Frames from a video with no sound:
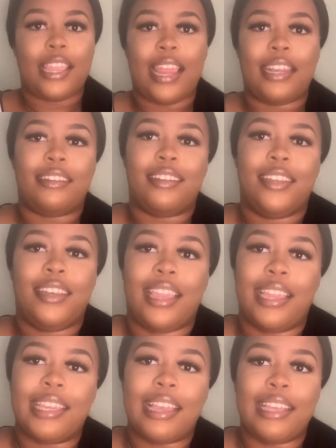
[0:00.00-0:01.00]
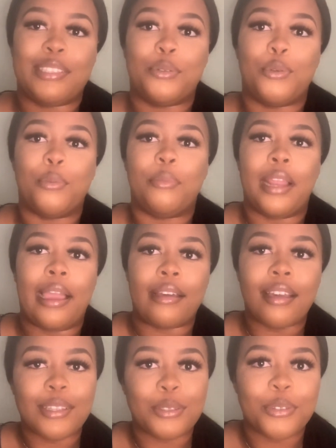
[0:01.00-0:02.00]
and like, I saw
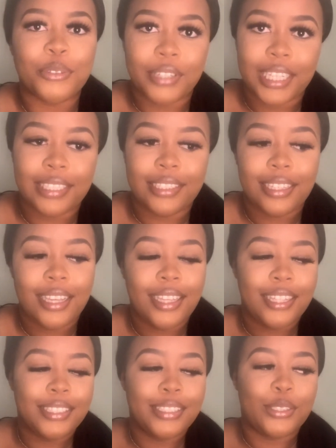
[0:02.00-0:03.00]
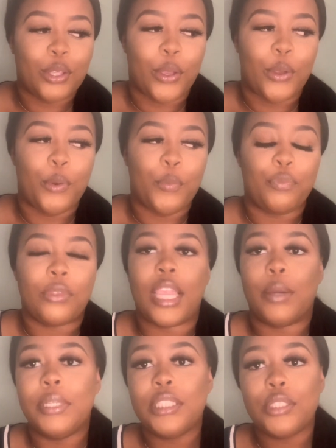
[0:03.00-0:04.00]
black, I saw red. So I
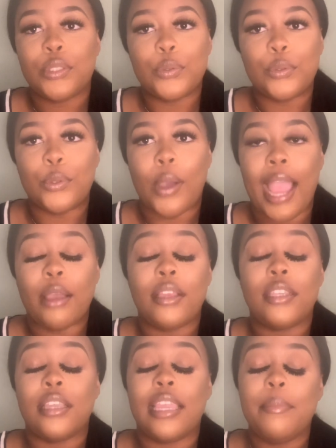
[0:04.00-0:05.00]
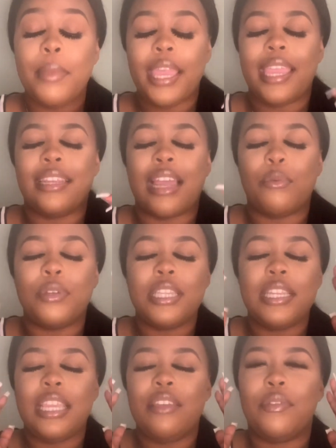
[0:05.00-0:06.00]
went to school. In my head, I
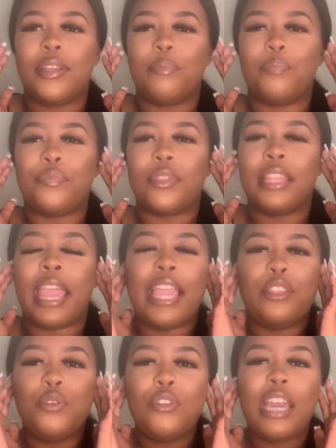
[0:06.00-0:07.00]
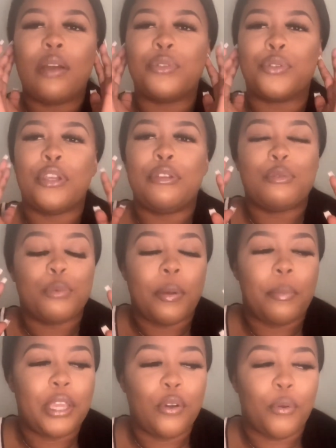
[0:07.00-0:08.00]
wasn't even, like, I knew that I was going to
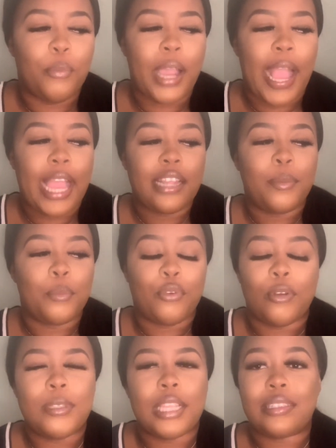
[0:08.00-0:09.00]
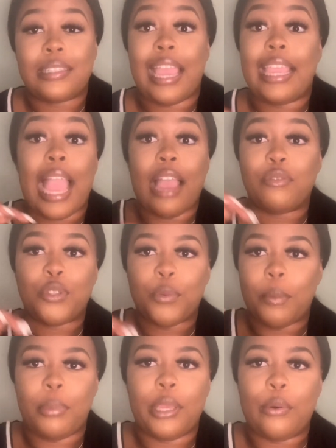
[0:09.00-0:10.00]
appeal, but I hadn't processed that I have to
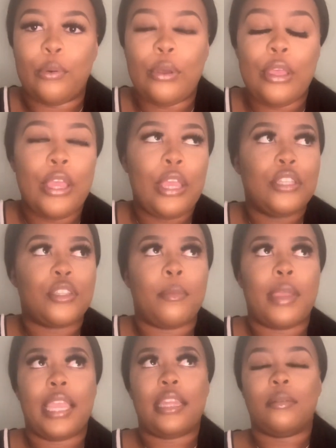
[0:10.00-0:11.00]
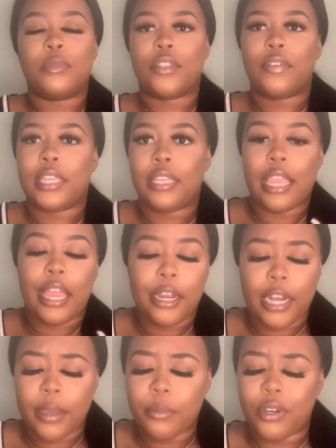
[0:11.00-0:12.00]
appeal. So in my head, I'm just thinking, yeah,
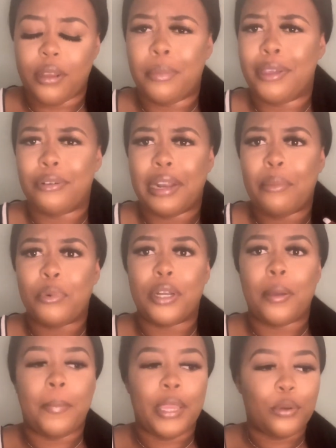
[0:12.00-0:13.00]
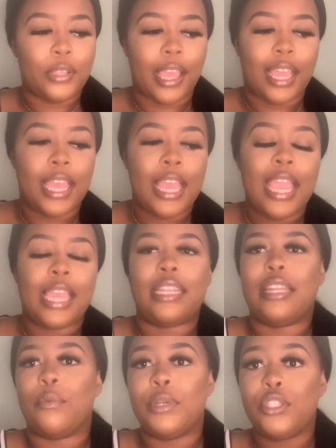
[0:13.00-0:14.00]
like, I'm gonna appeal, like, I'm gonna appeal that. And
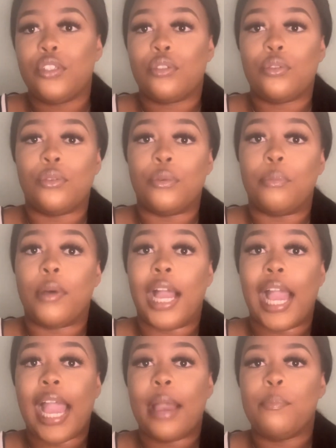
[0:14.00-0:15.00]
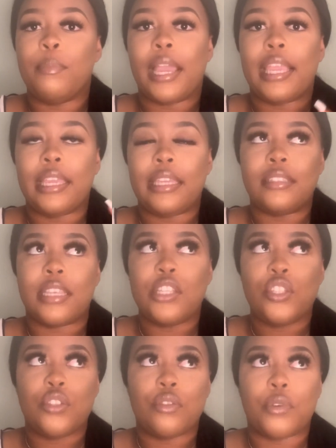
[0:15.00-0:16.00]
then I went to school, but my
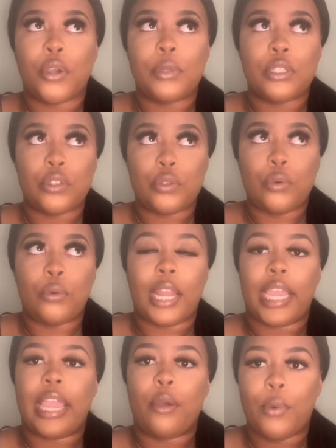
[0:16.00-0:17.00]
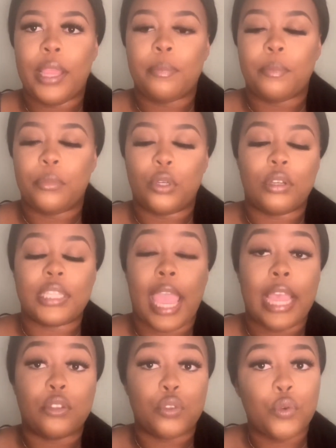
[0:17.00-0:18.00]
intentions of going to school, like, I went because I
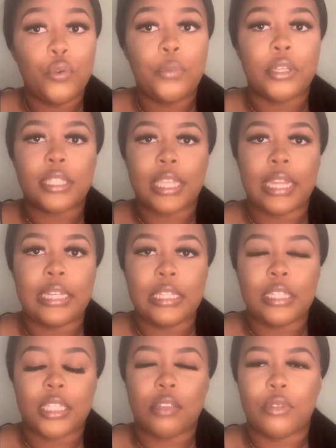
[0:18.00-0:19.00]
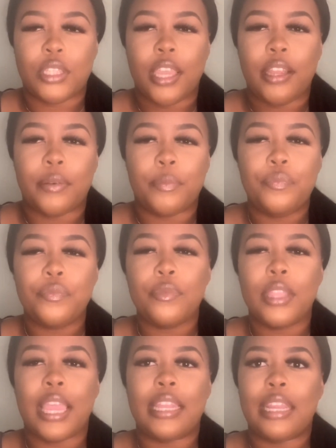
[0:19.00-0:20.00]
had school books that I needed to return.
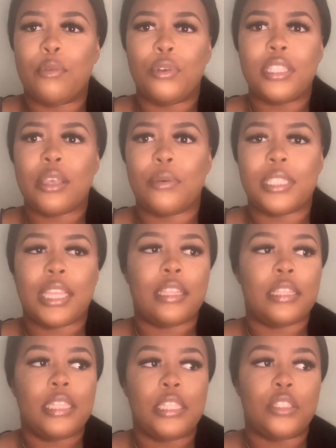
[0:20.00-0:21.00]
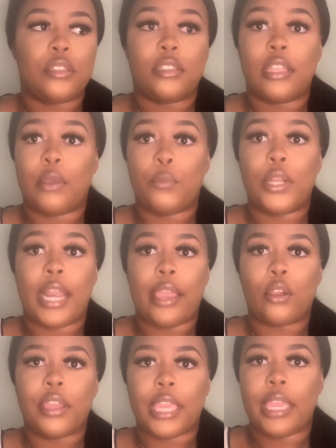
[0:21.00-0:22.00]
And then once I was there, the teachers were
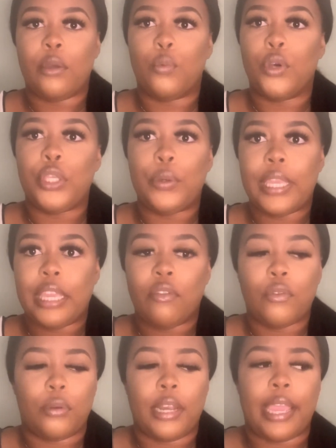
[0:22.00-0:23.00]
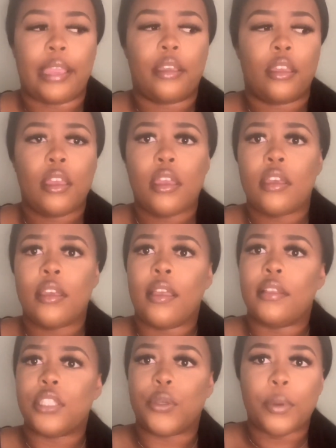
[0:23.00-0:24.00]
like, okay, what are you here for? Like,
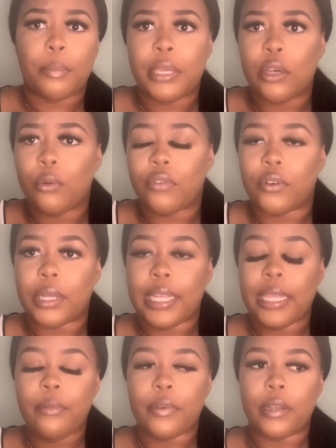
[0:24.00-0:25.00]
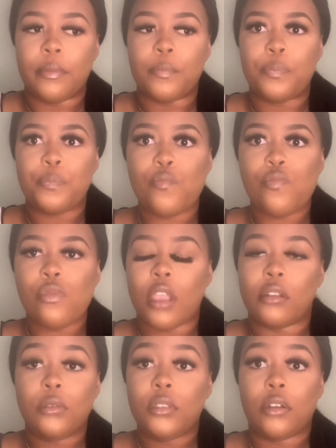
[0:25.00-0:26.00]
to appeal for clearing.
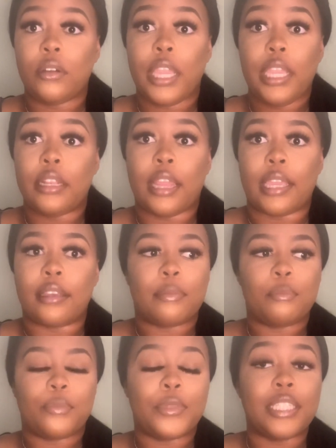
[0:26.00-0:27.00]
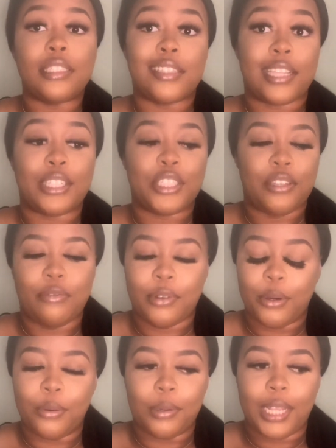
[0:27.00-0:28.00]
And I was like, okay, like, this is actually
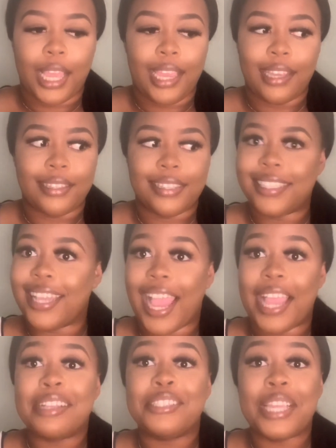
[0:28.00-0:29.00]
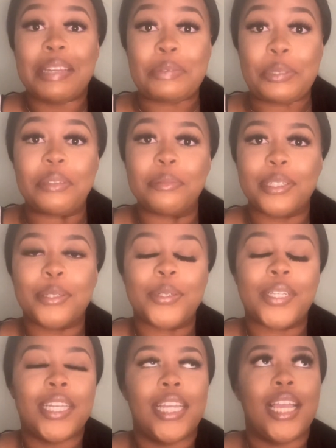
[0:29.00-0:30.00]
real. Like, I actually have to
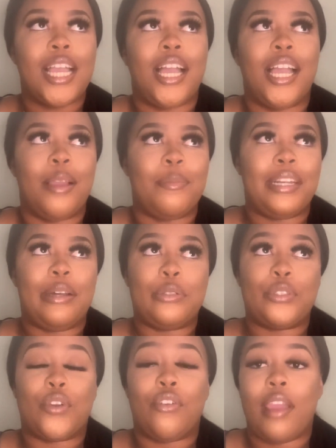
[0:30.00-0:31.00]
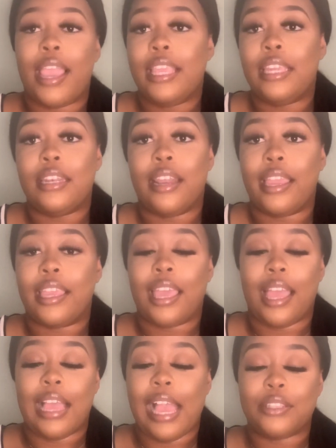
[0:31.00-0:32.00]
appeal. And I was crying. Like,
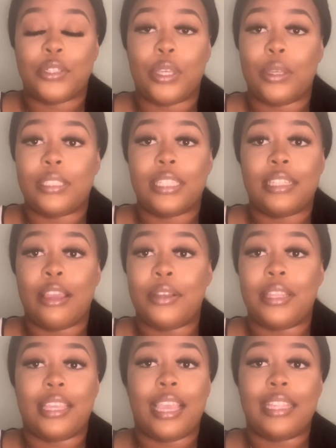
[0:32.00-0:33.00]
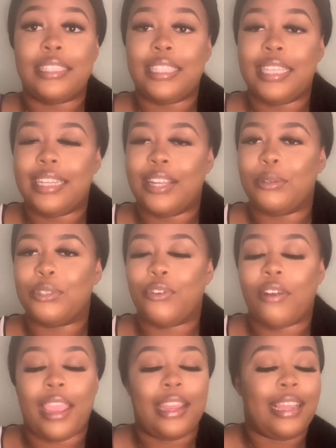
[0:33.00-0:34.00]
I had to go sit down in the canteen. I was
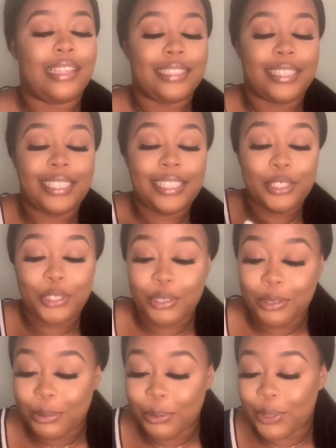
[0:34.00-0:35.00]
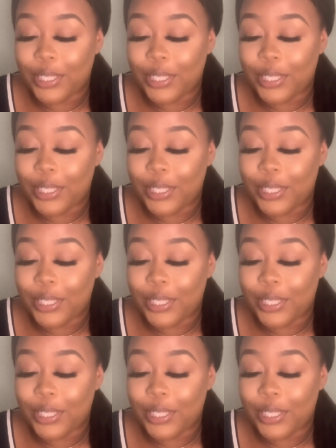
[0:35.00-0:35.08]
crying. I had tissues.